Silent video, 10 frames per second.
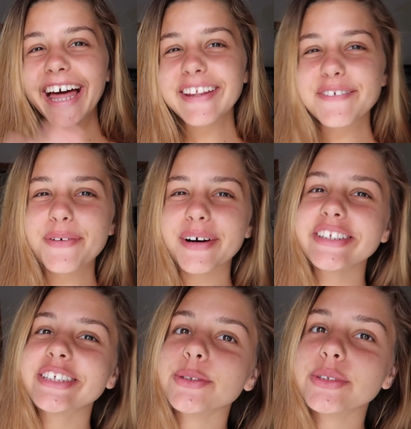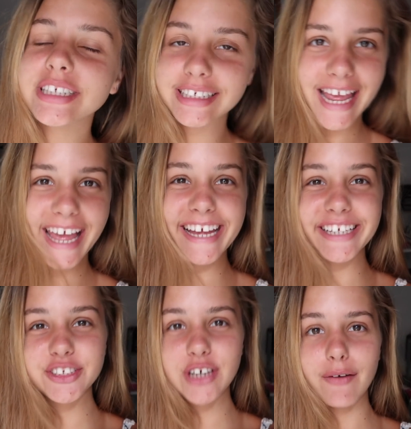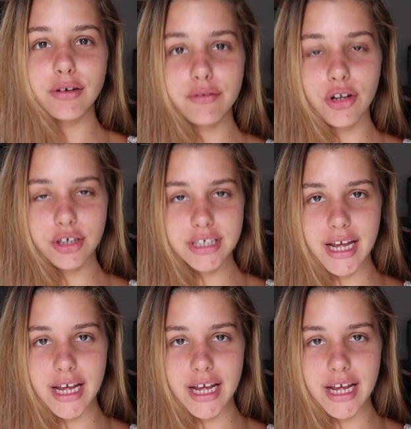Hello everyone, so today is travel vlog